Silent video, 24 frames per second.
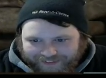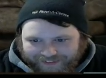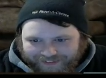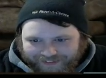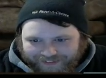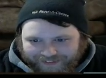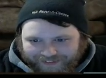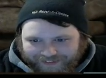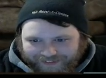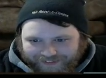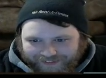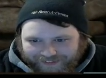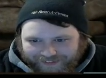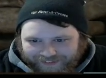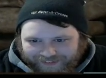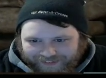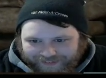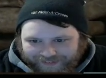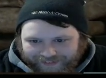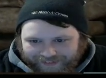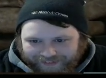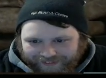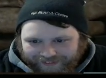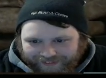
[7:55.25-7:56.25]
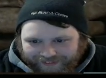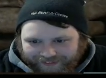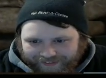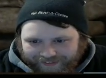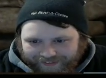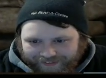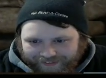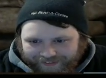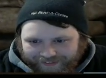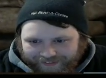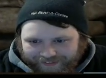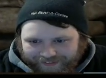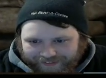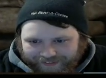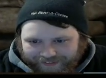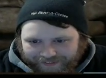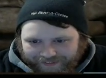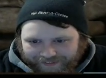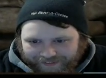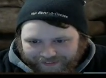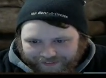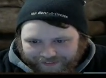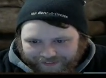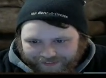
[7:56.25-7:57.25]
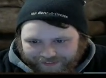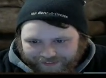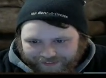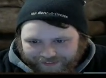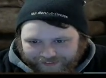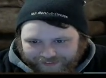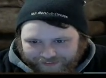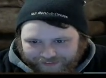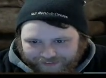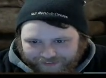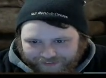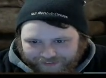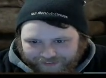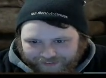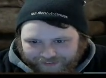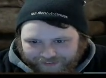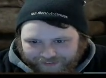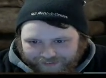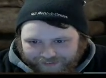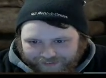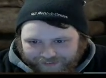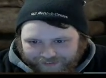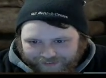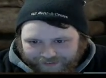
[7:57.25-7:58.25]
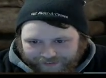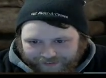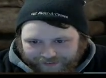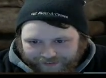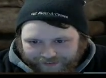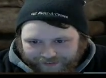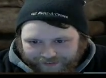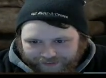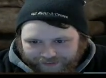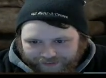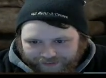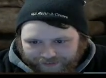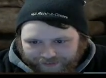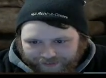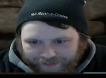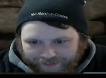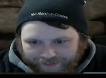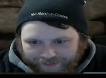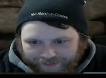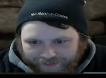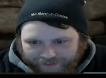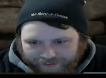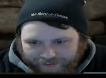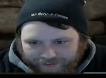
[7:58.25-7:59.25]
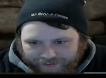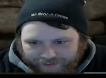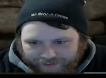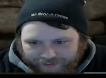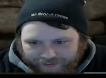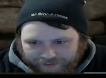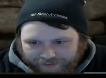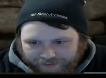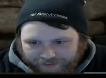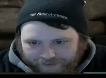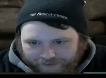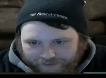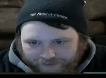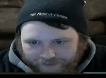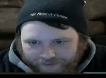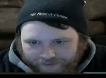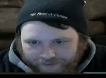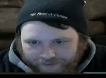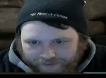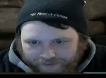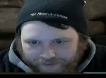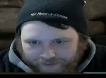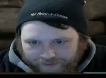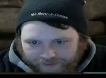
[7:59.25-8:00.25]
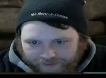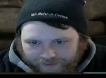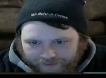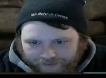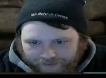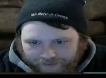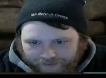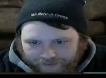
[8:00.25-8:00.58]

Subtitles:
[no speech]